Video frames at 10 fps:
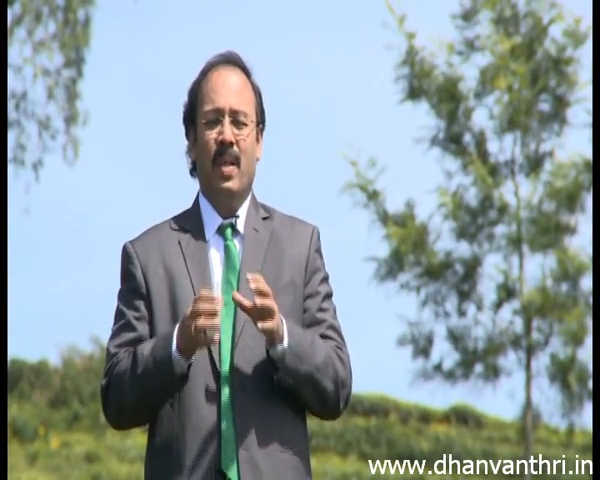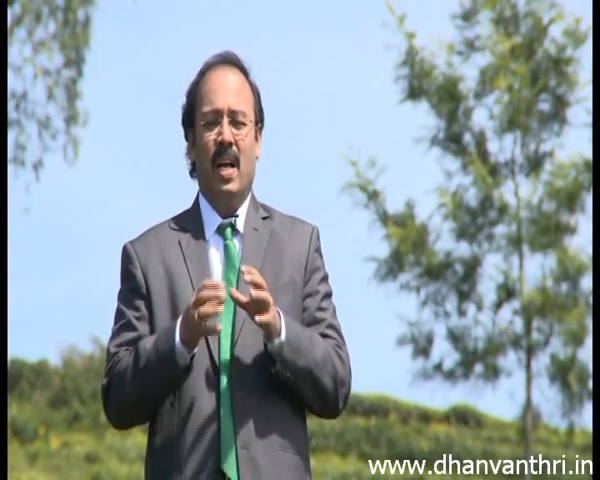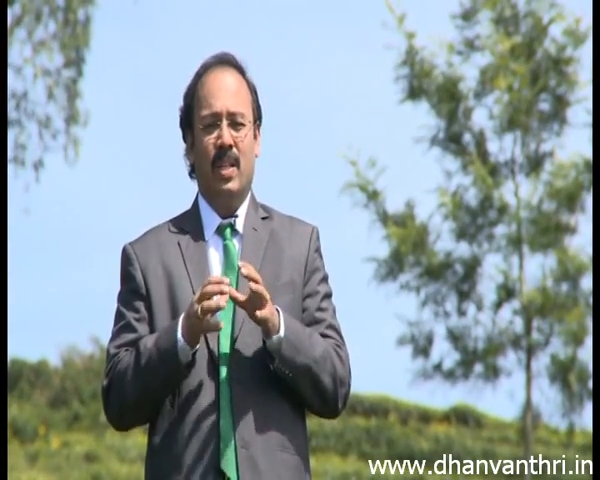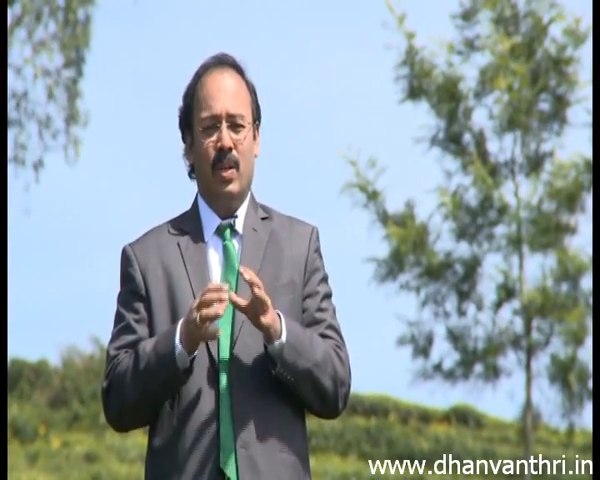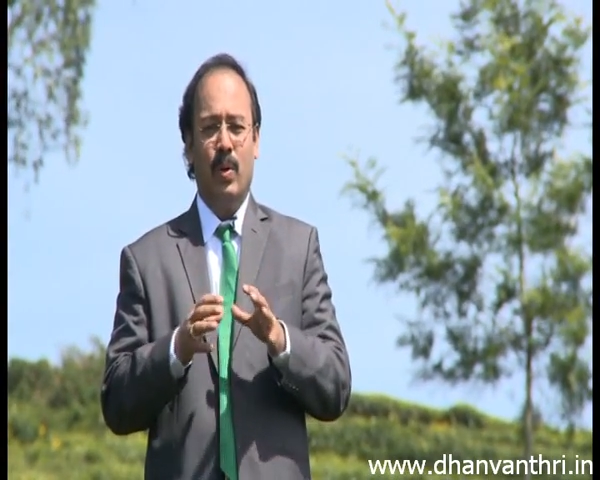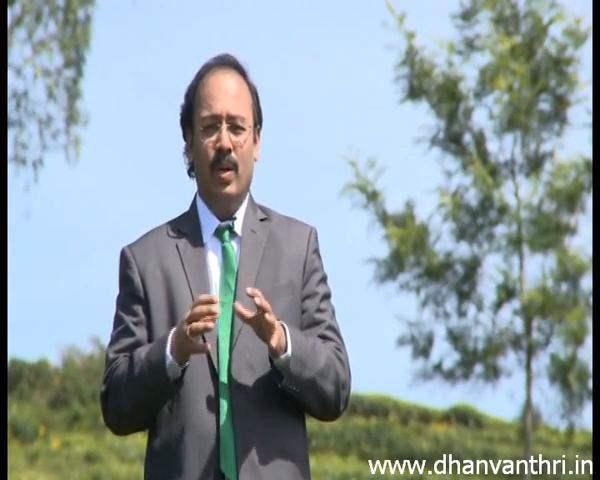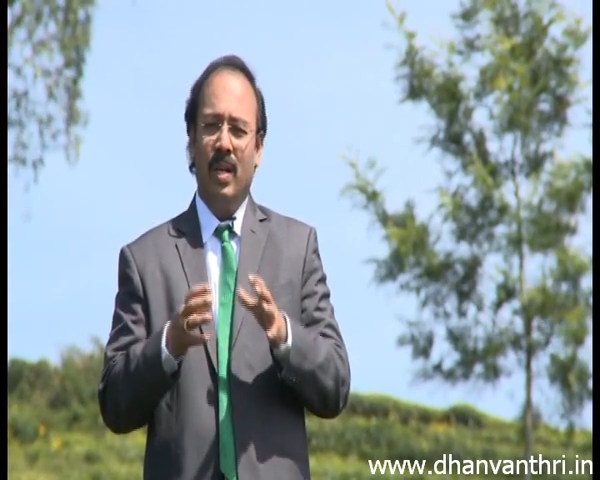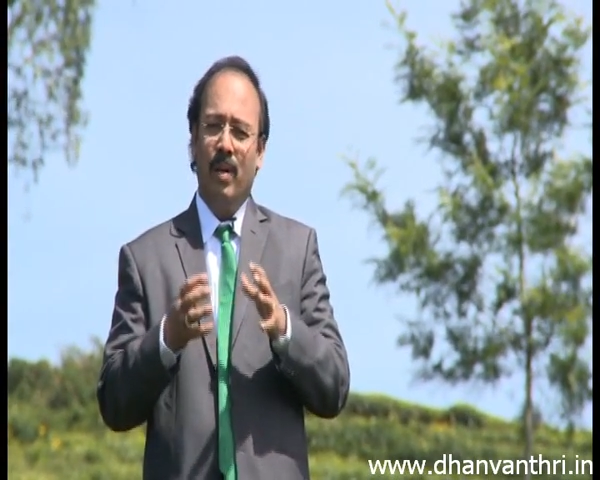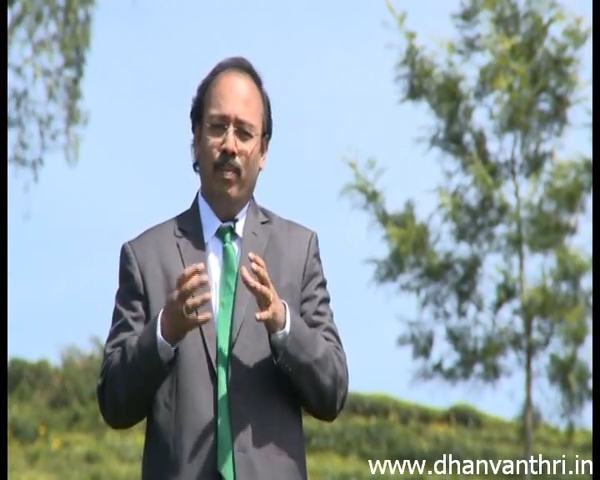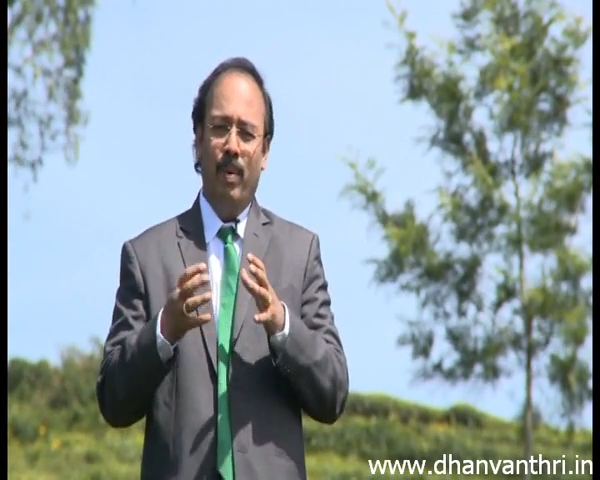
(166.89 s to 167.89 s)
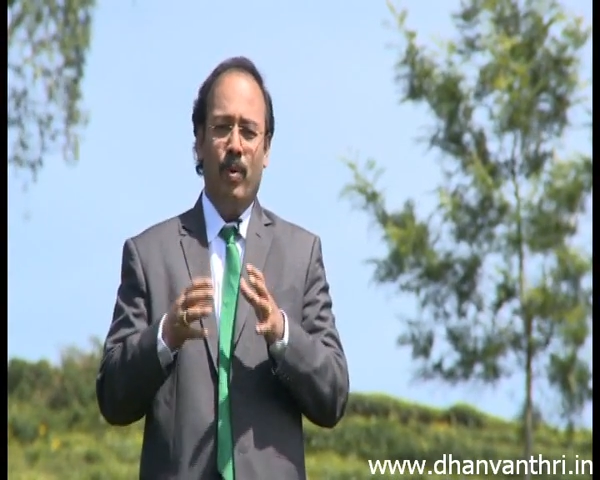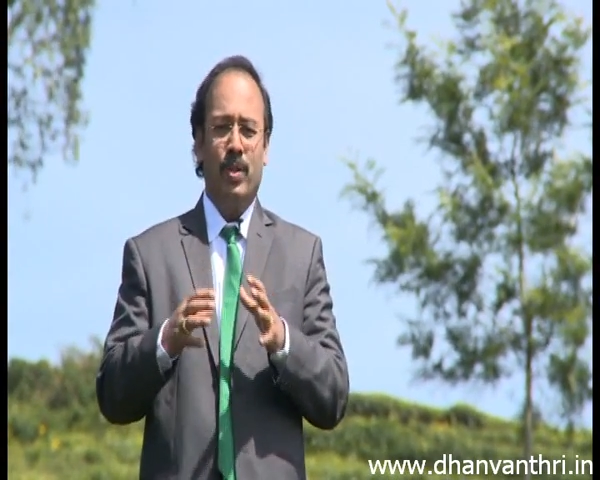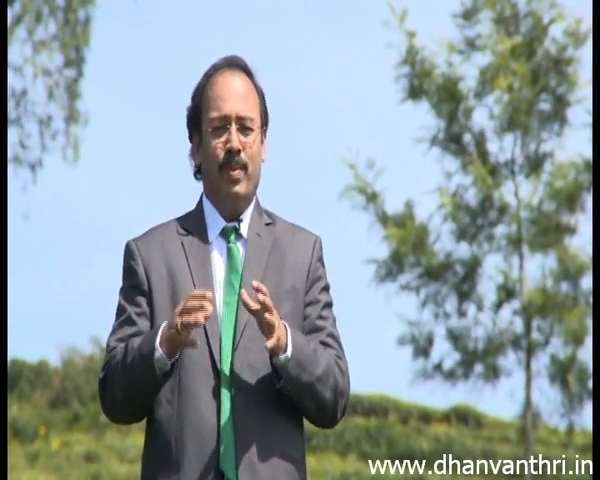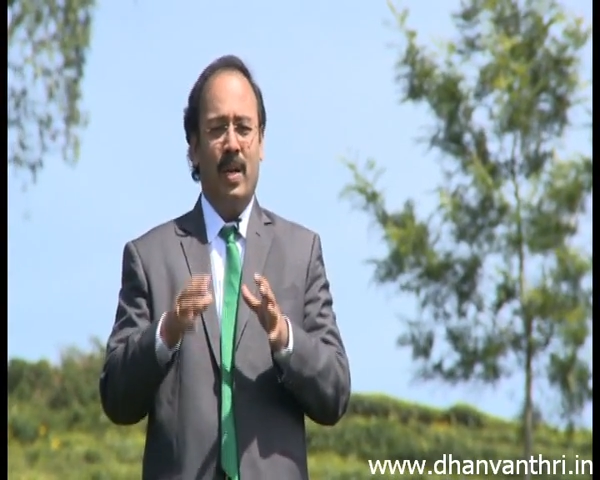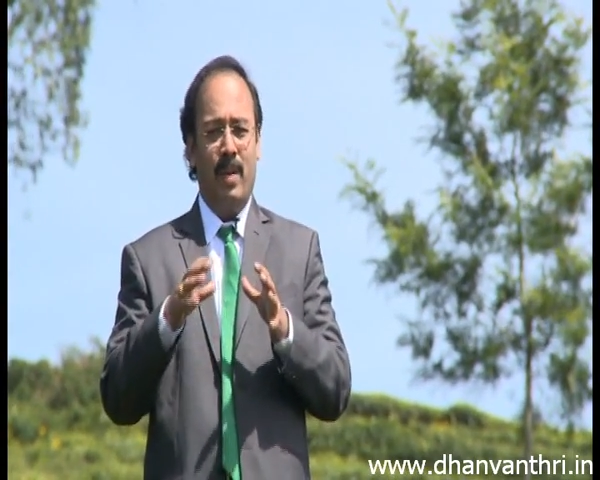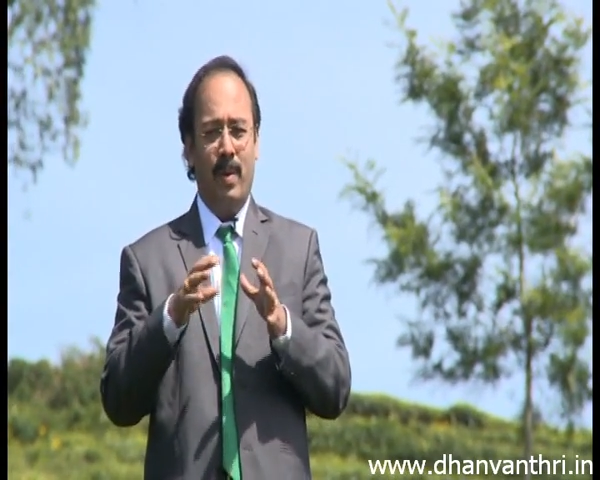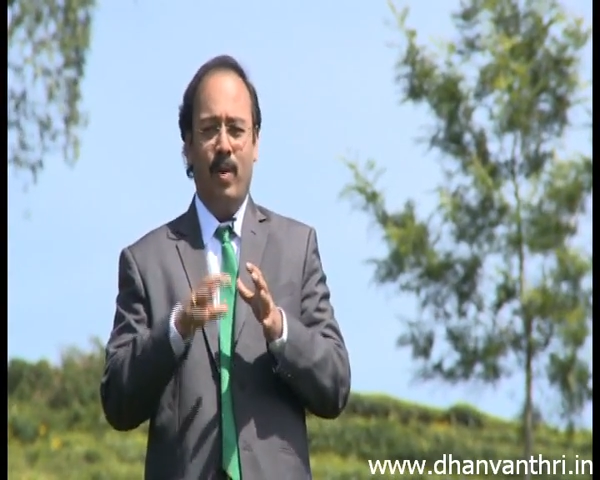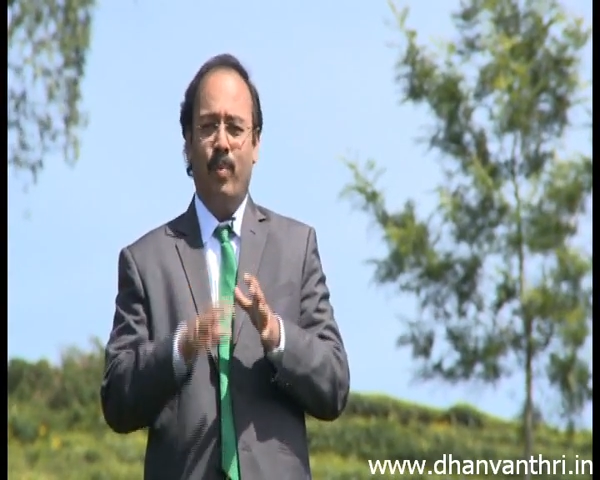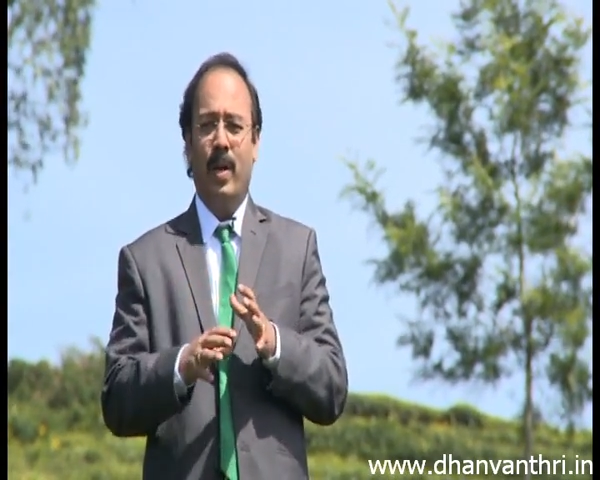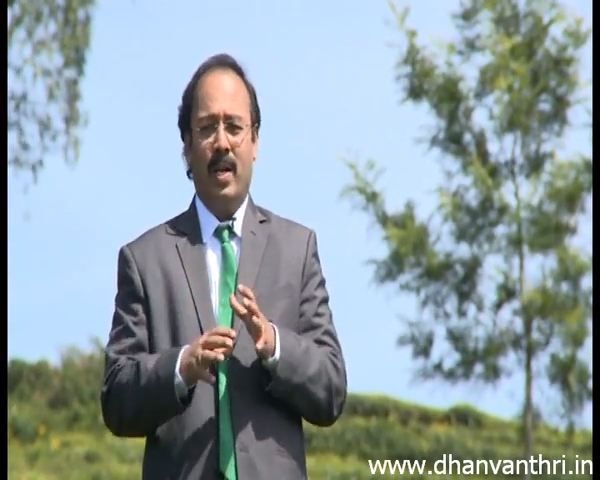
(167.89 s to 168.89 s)
and their everyday life becomes
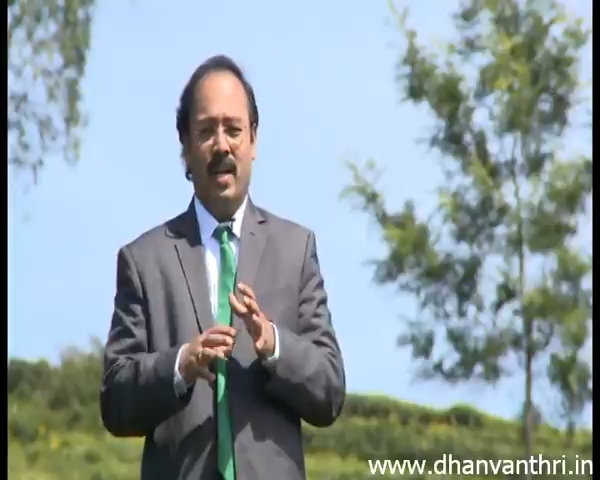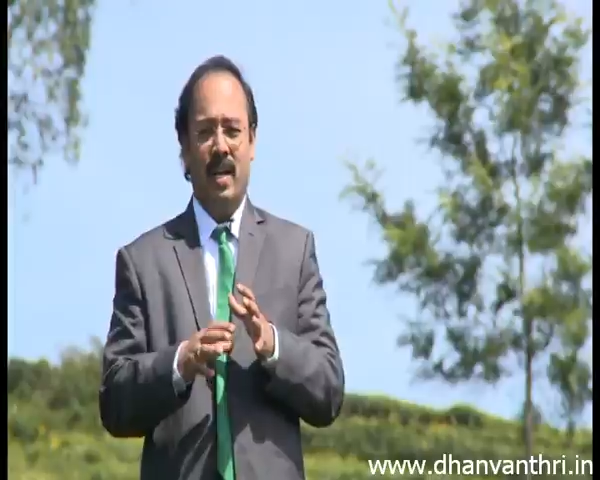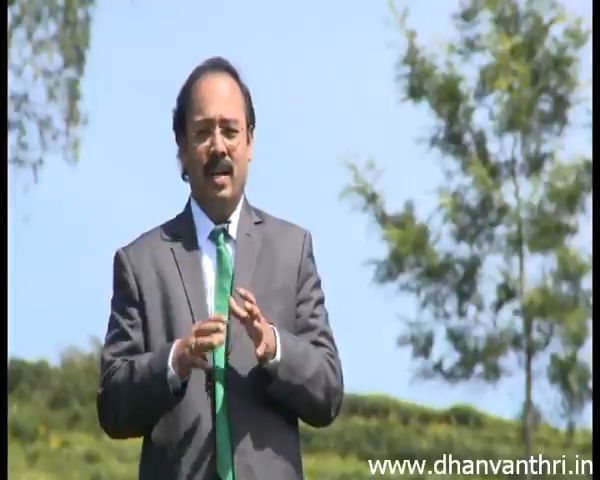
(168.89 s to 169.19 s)
very difficult.